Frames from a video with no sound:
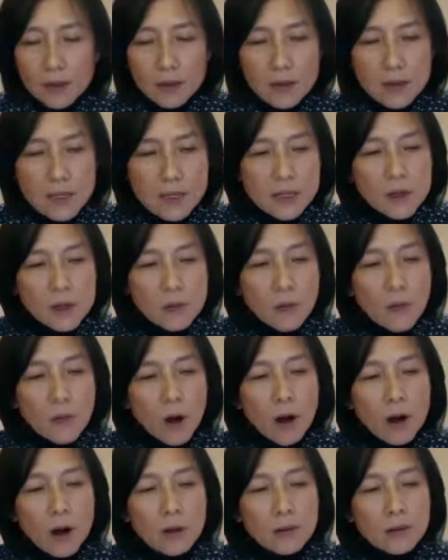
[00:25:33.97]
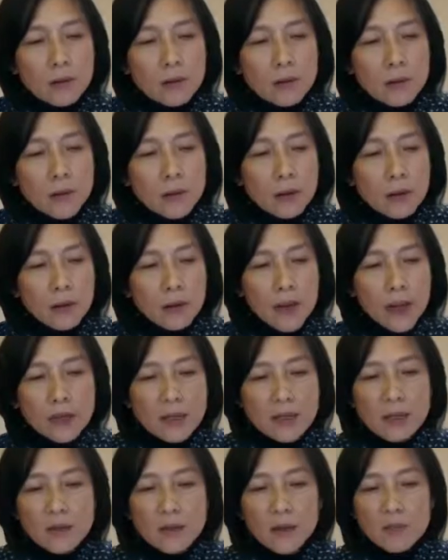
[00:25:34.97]
The seat wall,
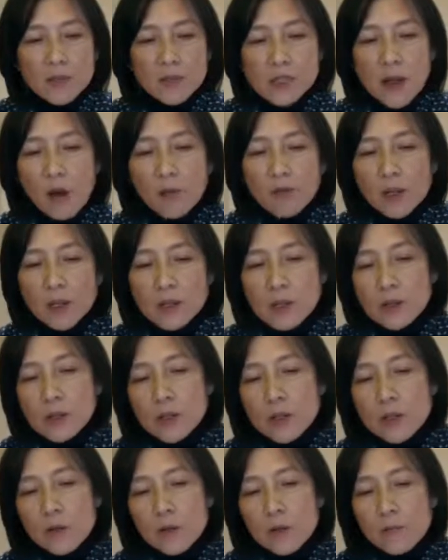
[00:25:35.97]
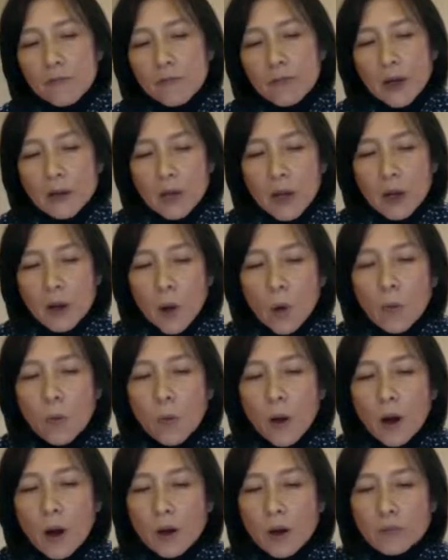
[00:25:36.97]
laid of salvaged stone from an old
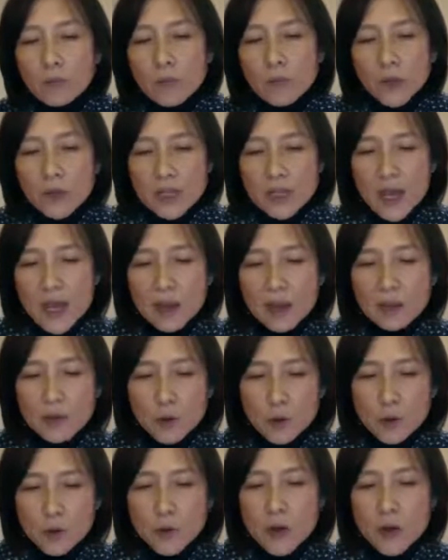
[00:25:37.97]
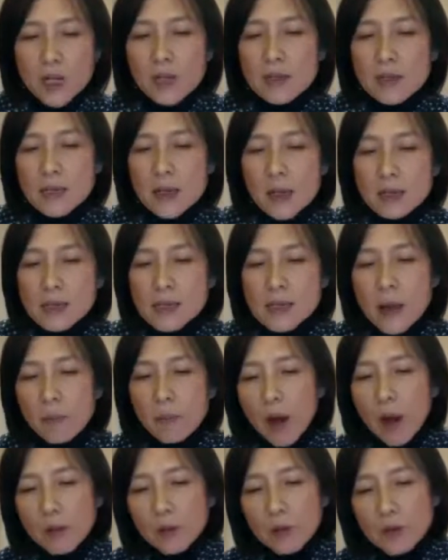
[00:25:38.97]
barn, protect the trees and set
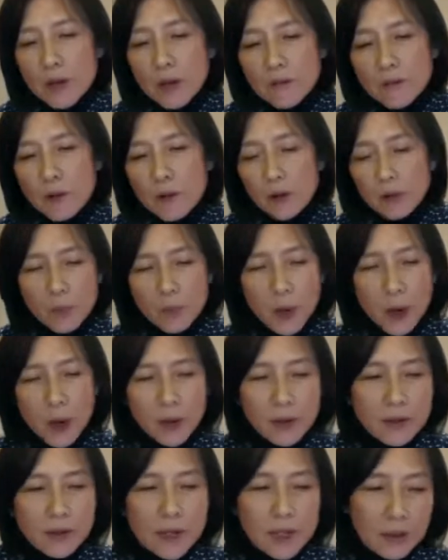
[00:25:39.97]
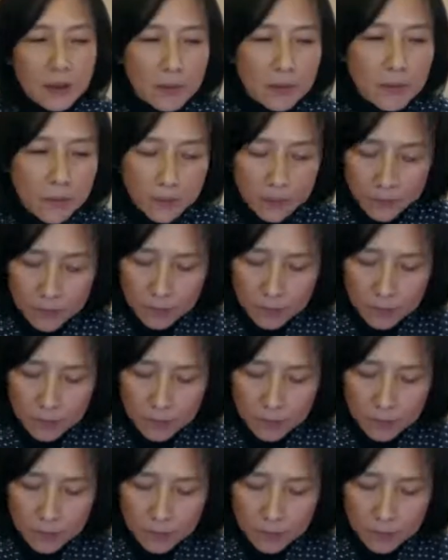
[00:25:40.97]
boundary from the parking.